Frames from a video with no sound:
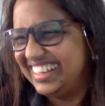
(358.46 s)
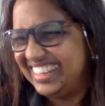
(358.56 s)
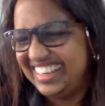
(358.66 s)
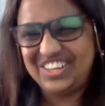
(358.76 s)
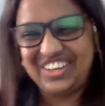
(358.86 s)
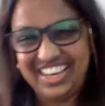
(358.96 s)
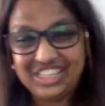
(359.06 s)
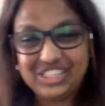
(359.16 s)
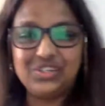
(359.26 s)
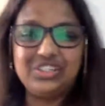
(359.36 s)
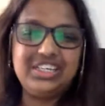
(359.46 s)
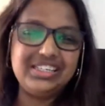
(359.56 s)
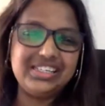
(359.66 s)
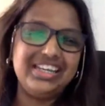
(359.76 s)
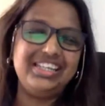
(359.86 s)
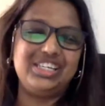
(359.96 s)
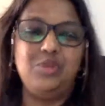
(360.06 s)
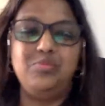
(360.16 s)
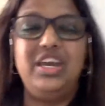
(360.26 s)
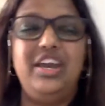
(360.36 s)
Okay, so this is a
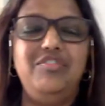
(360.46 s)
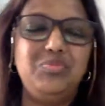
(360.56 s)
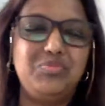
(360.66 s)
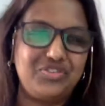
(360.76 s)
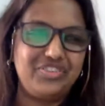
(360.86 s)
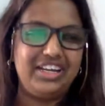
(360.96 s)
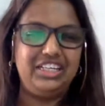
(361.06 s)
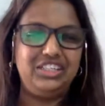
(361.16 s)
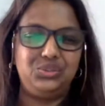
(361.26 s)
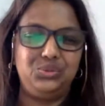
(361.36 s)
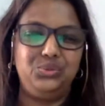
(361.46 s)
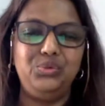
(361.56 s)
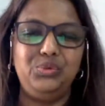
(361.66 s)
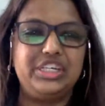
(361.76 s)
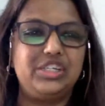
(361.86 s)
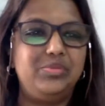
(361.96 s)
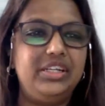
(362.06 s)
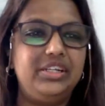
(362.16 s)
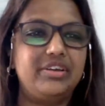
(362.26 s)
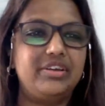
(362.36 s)
behavior profiling tool which has been around